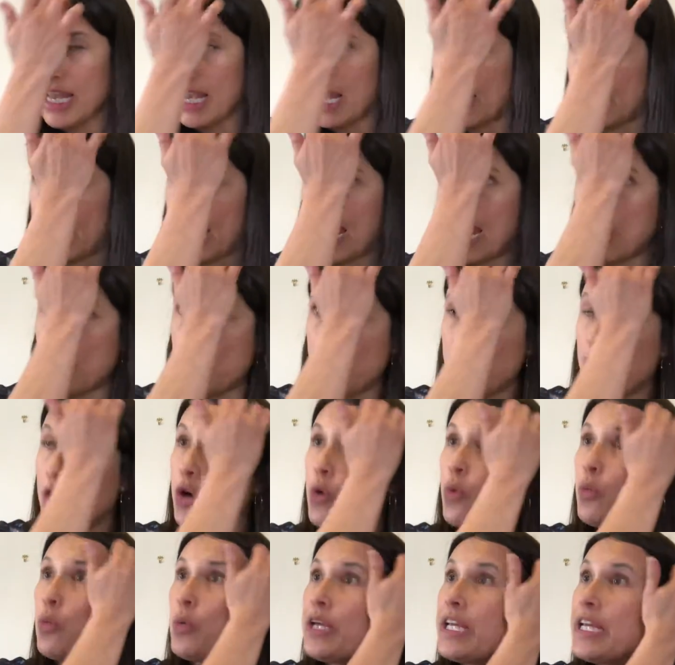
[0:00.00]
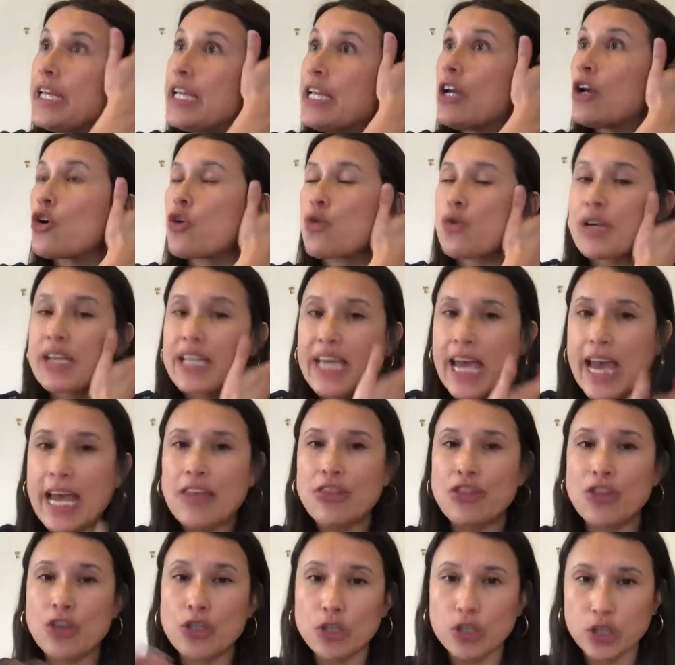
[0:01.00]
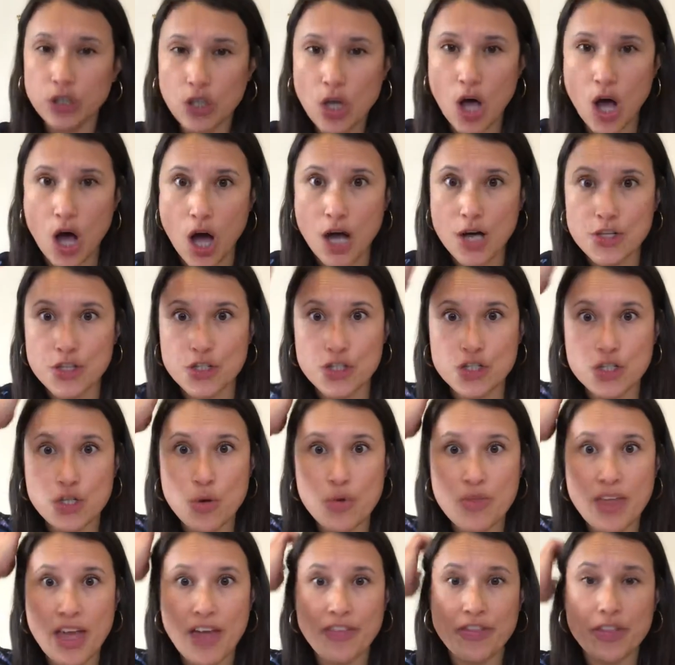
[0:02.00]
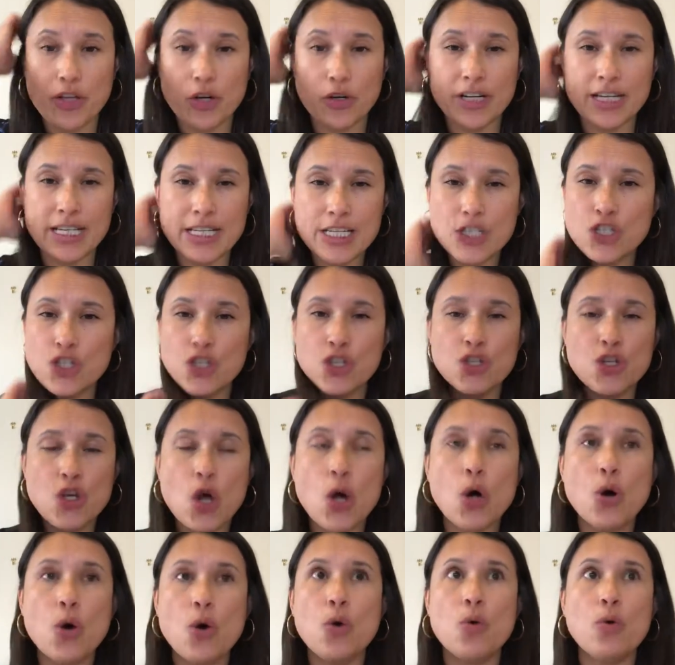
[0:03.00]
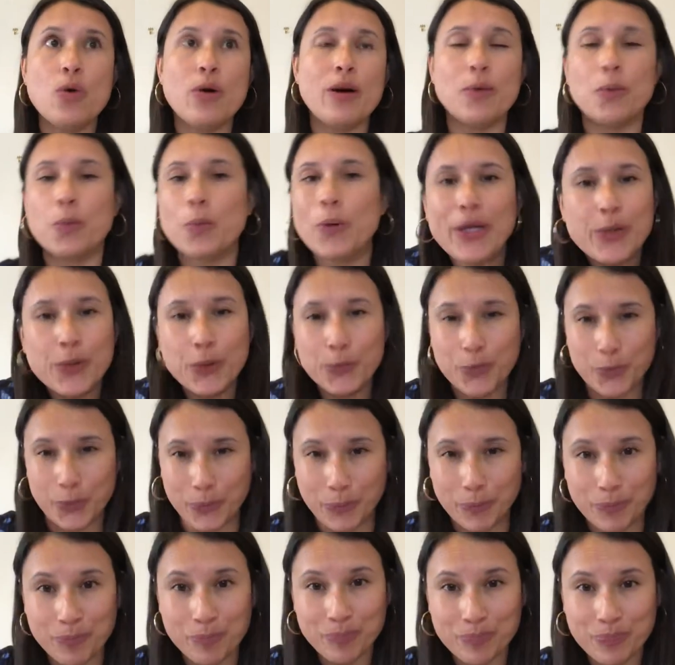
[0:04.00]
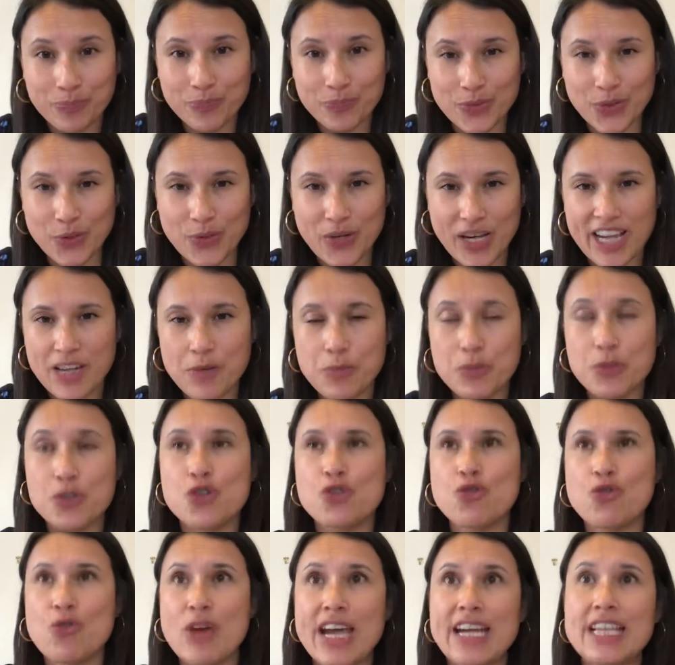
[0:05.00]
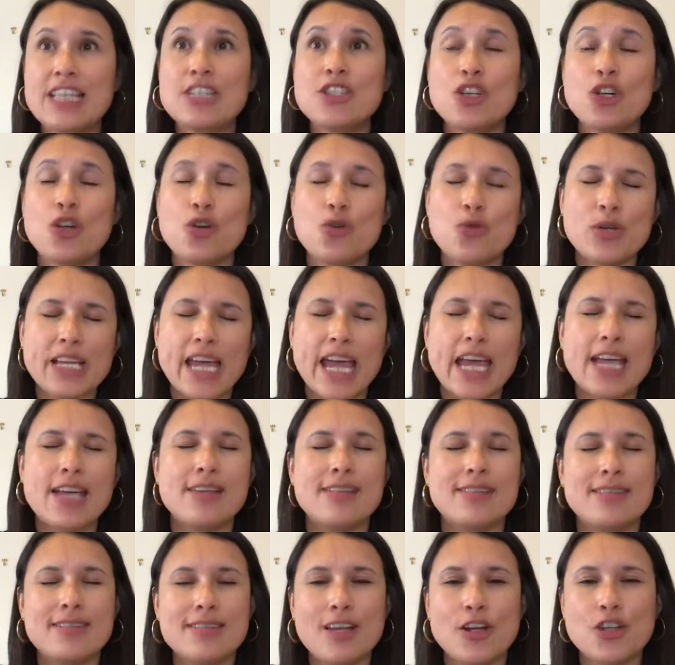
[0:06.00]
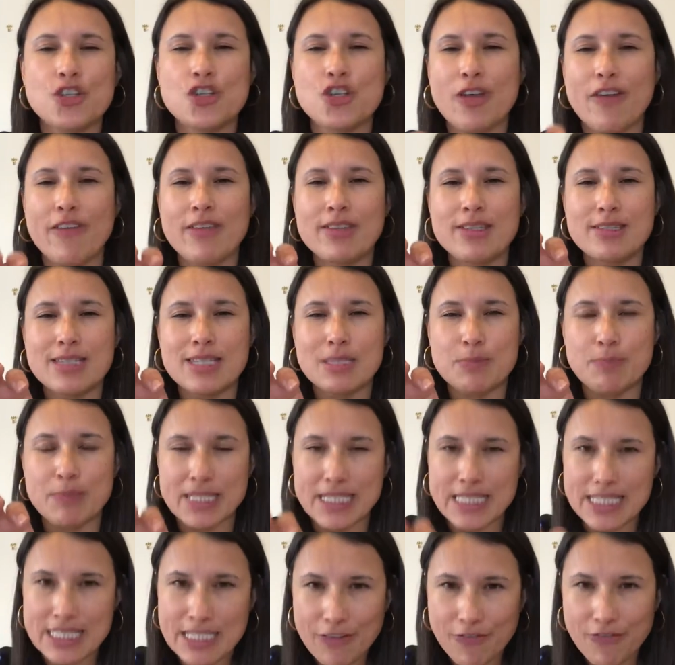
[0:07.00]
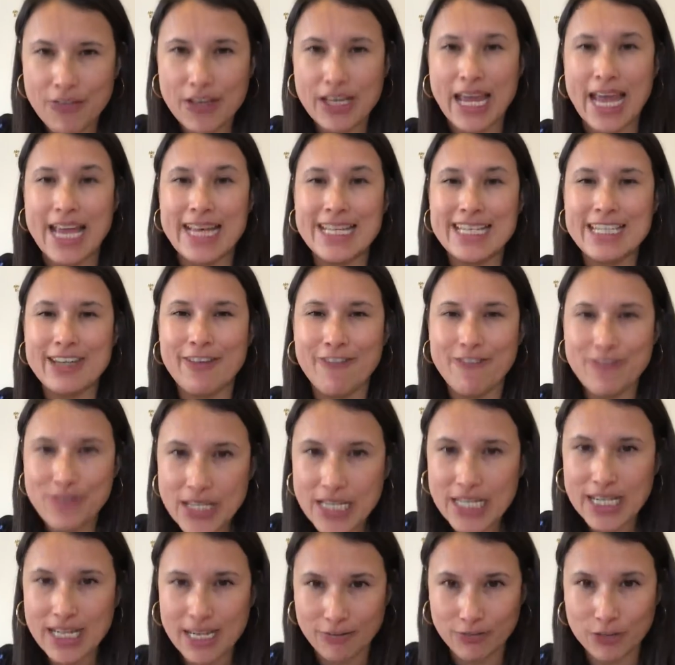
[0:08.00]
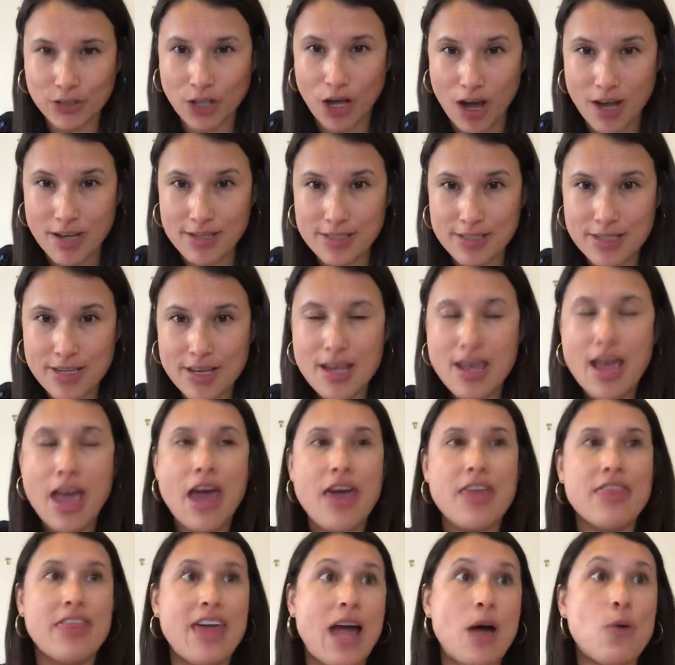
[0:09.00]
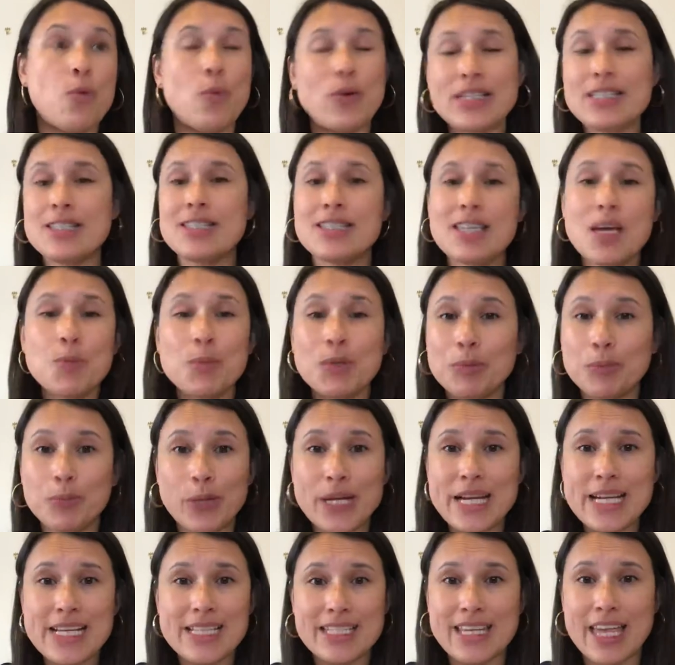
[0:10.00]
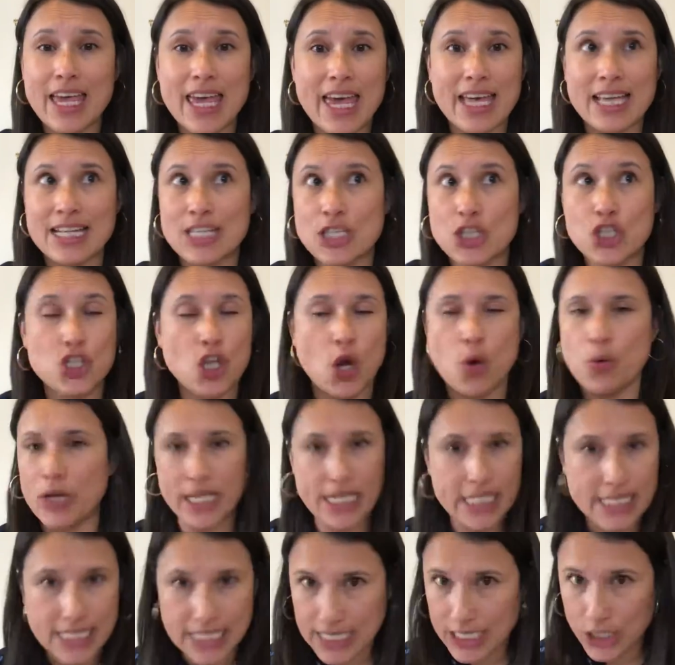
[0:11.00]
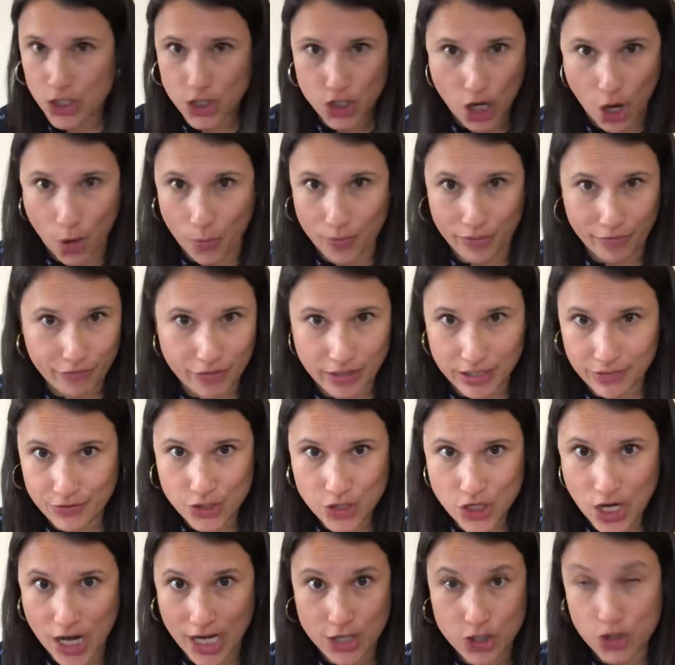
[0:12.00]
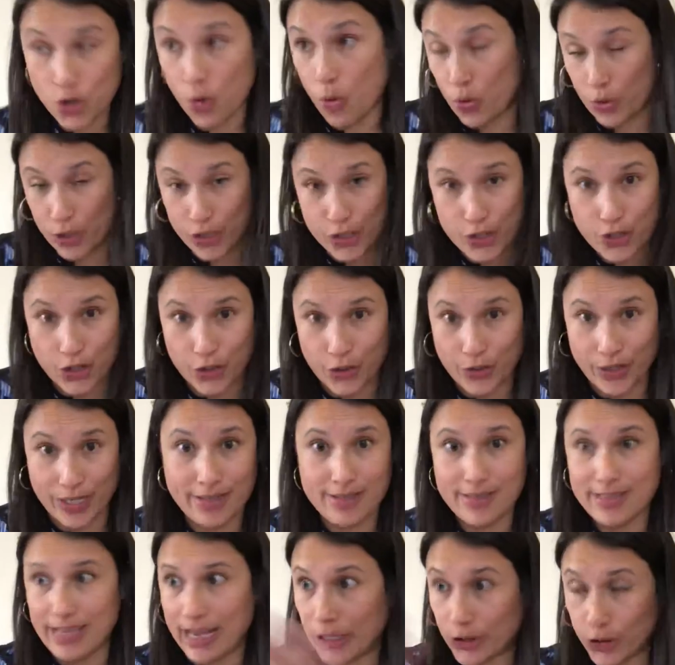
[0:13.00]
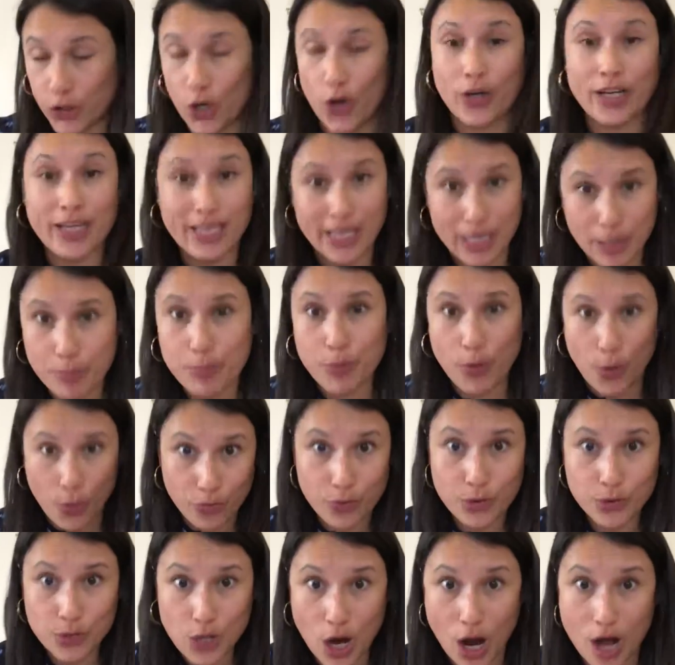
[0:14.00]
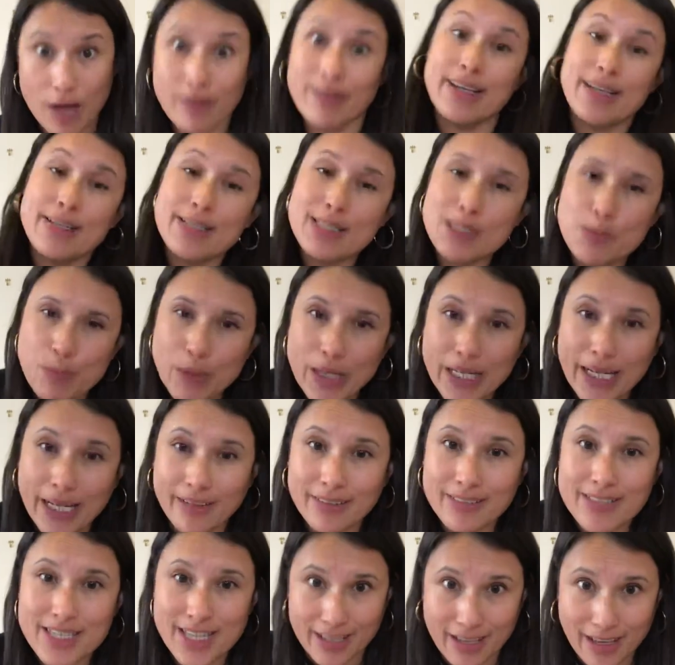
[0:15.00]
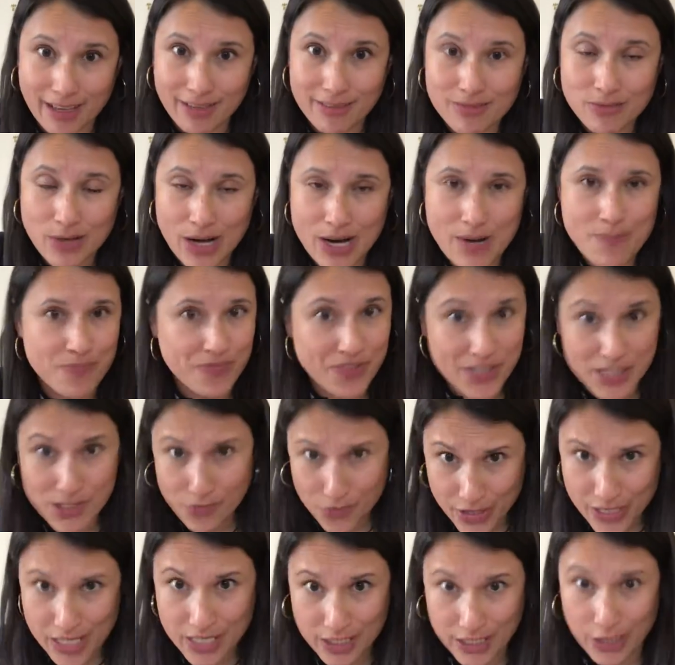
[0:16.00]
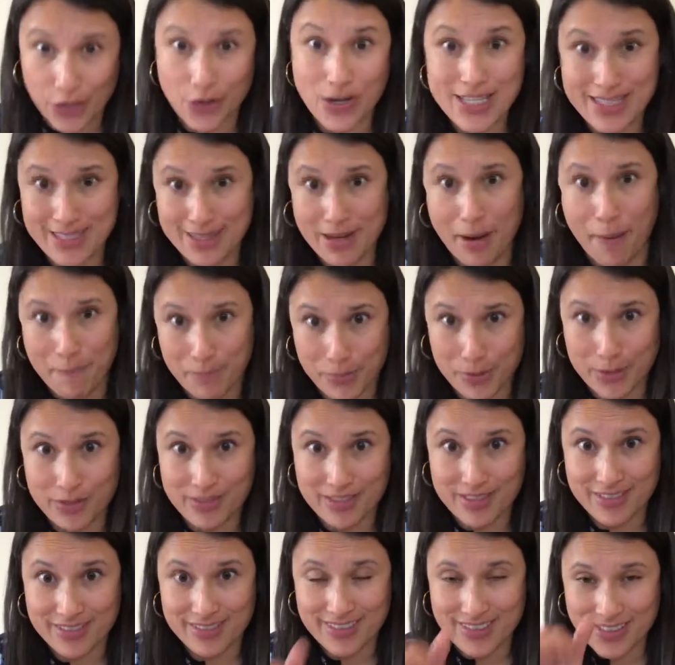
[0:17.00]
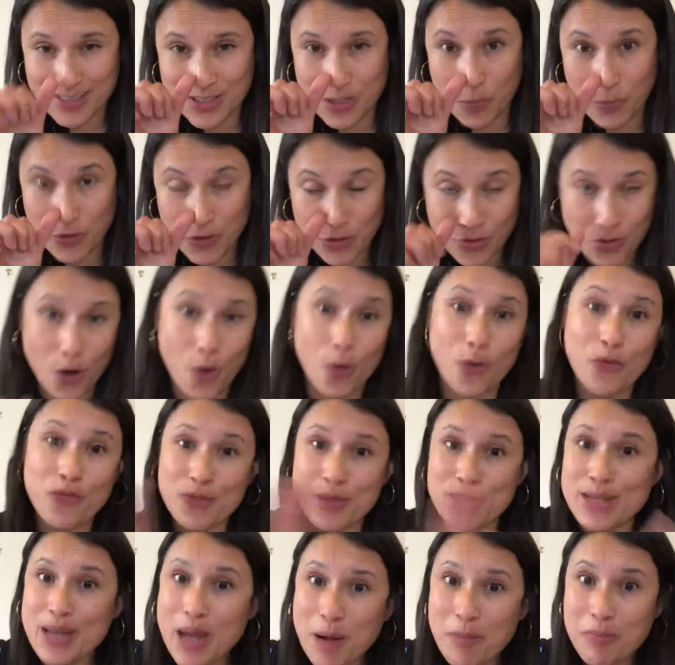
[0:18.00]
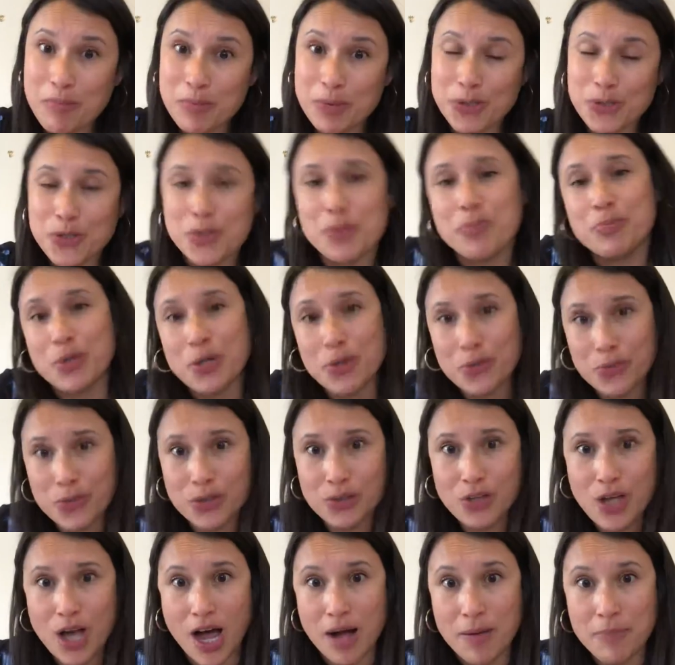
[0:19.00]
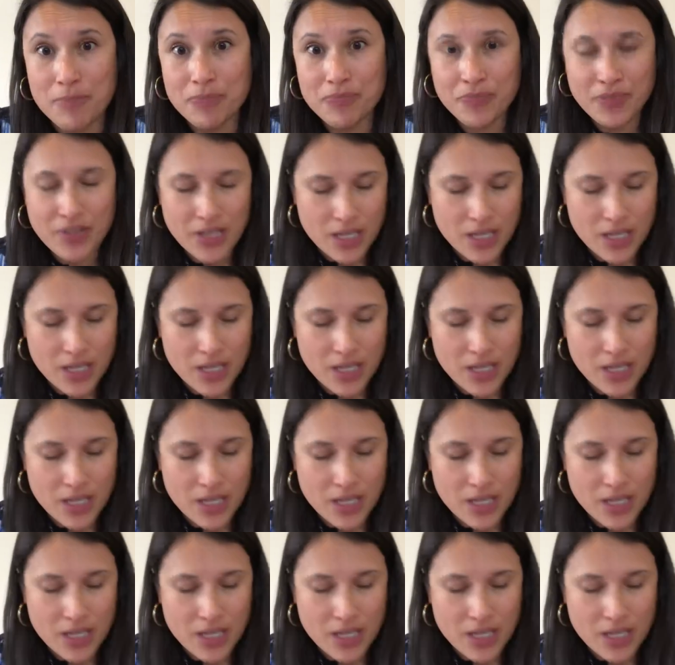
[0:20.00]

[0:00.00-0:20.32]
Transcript: and how we create the law so that there is no wiggle room. Okay, we're trying to create such specific and definitive laws that when someone breaks it, it's so easy to show in front of a judge or a jury. And it's saying, look, he broke the law, like a speeding ticket, right? That's very clear. That's numbers. So when you go over the number, you broke the law.